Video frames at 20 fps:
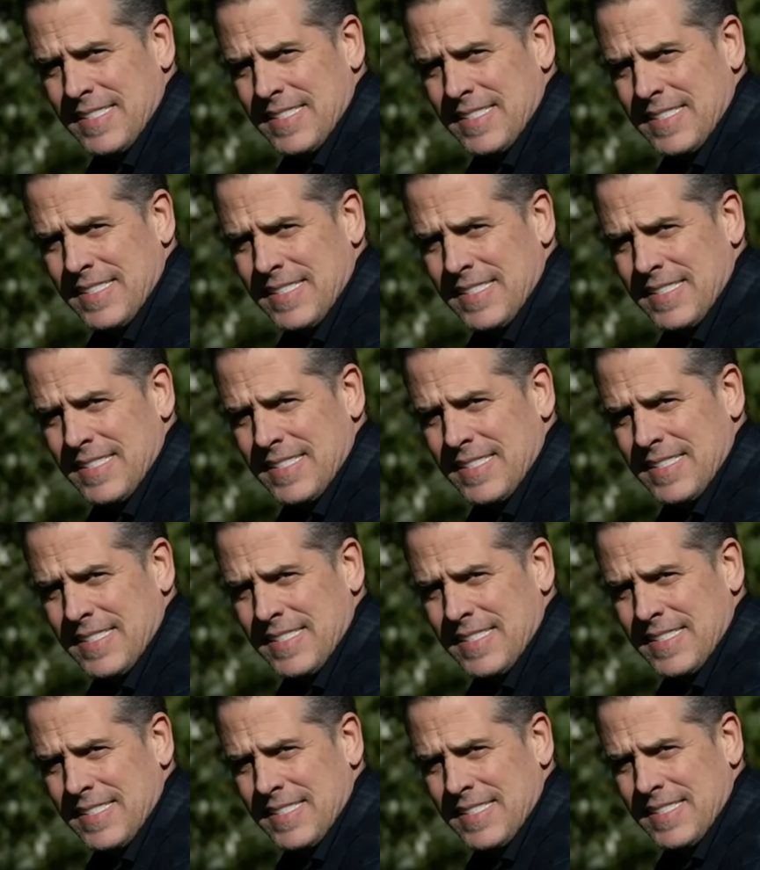
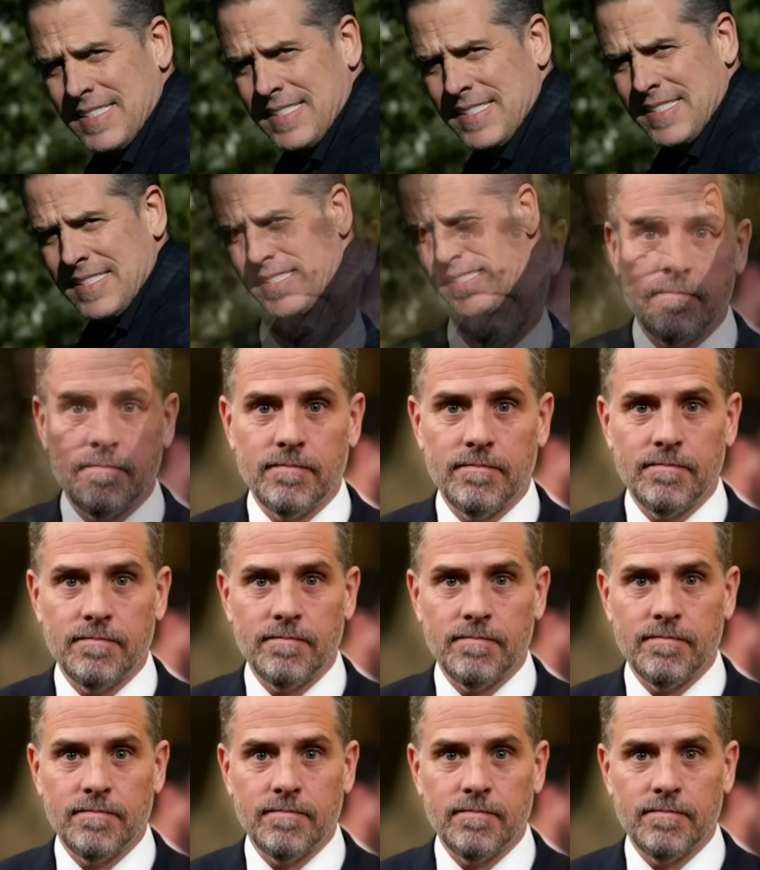
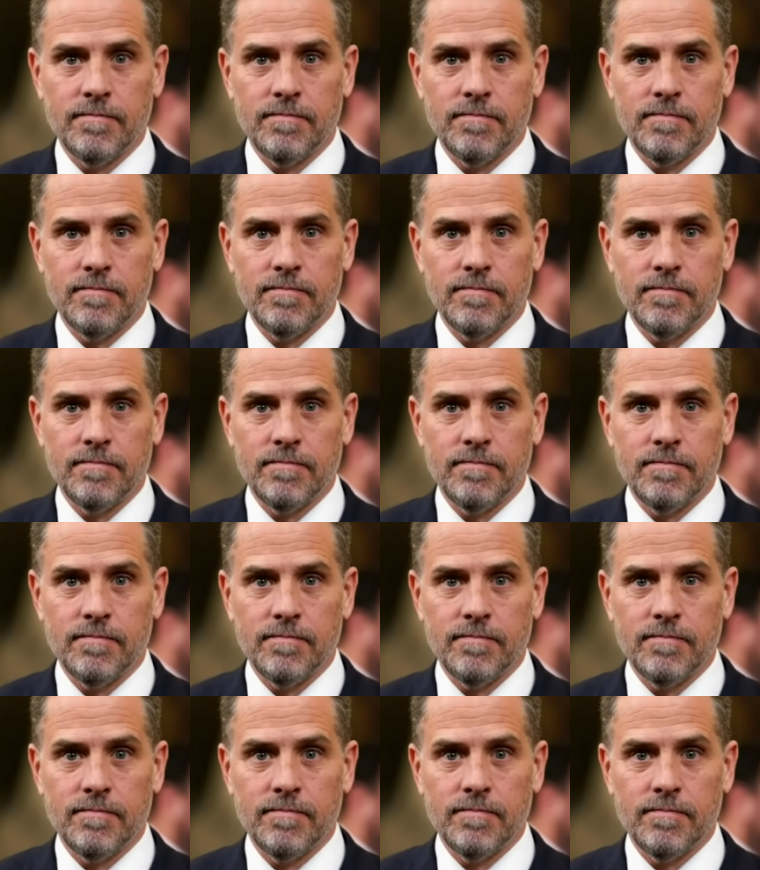
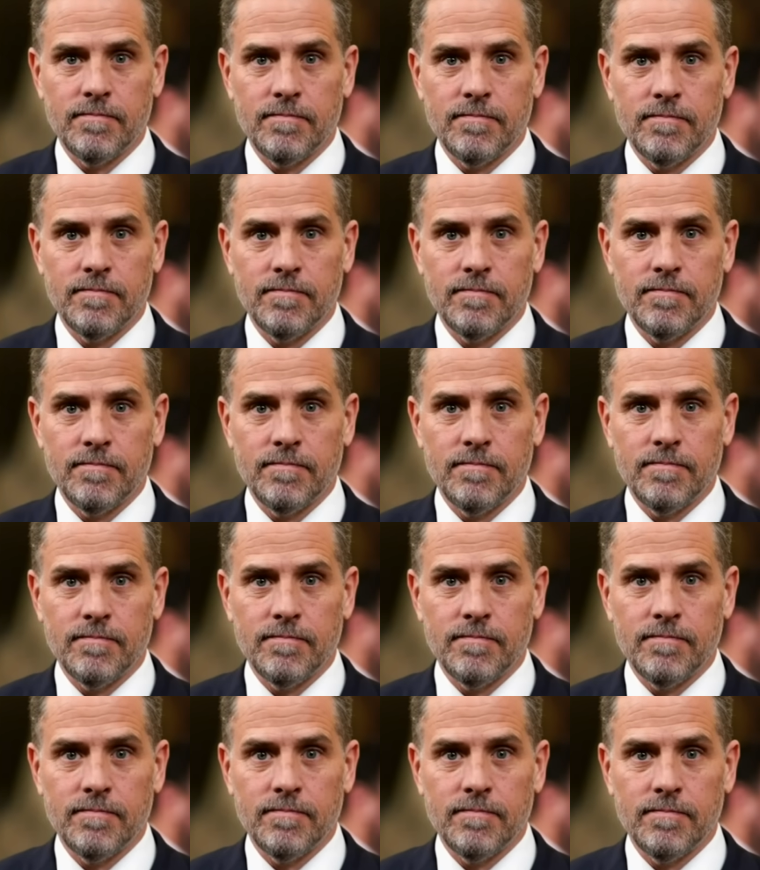
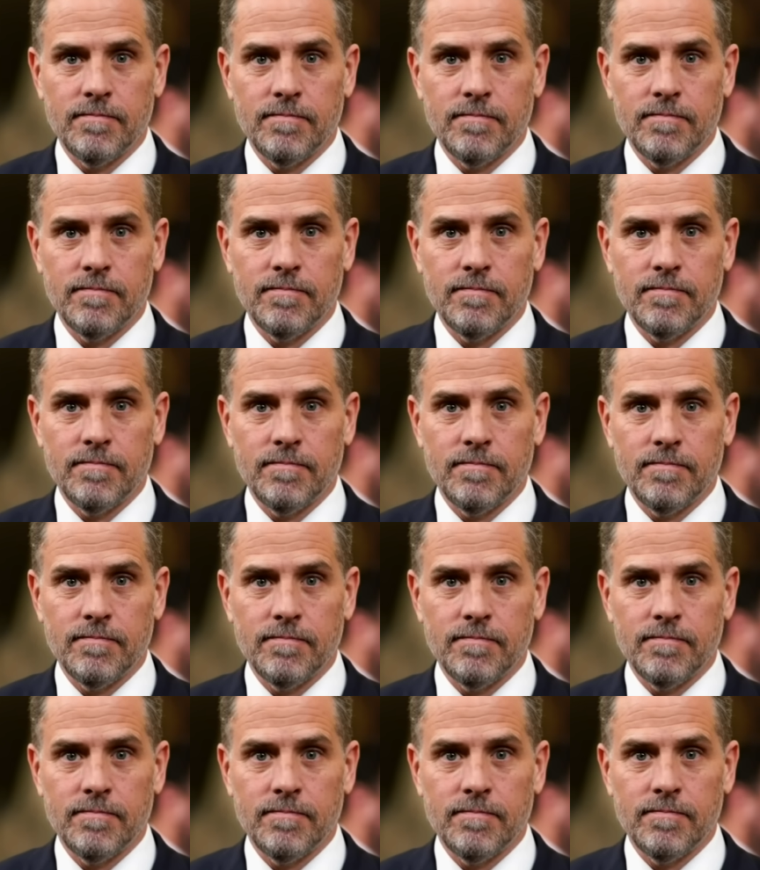
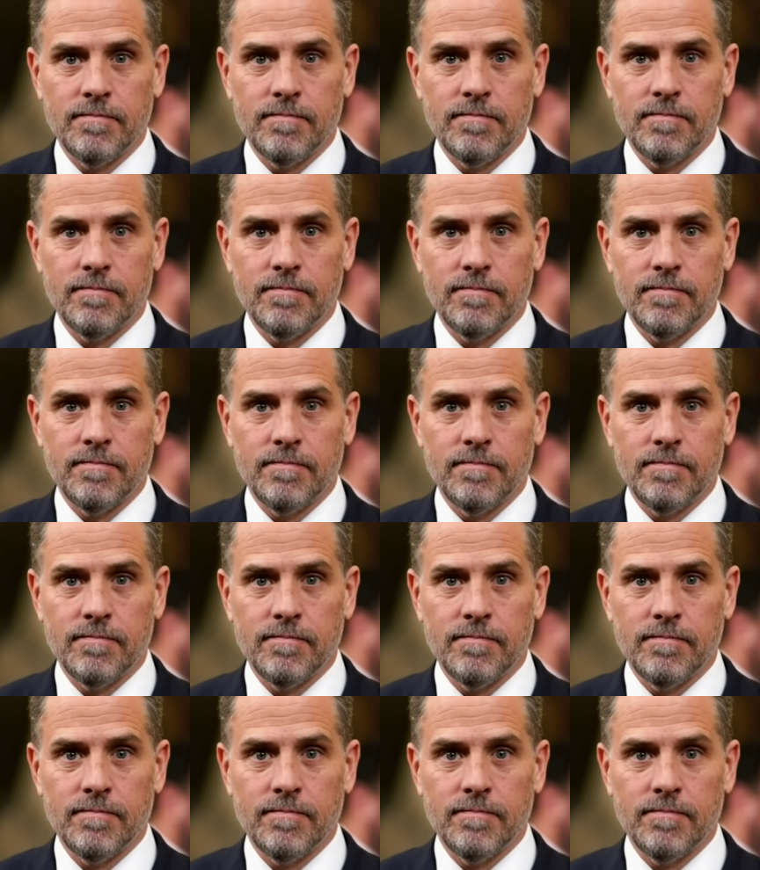
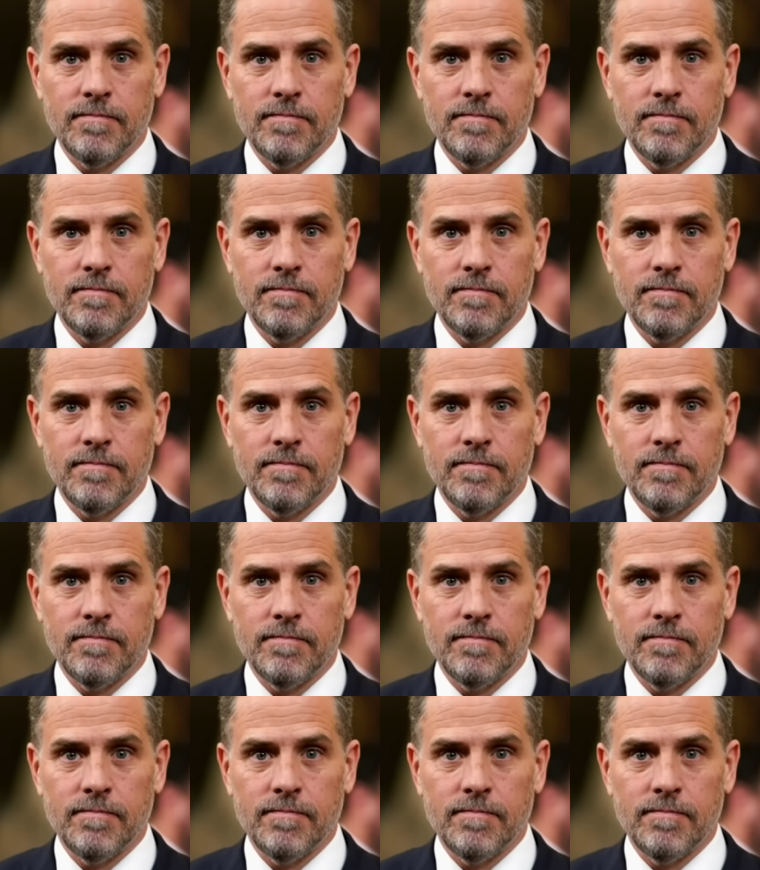The person shown says nothing.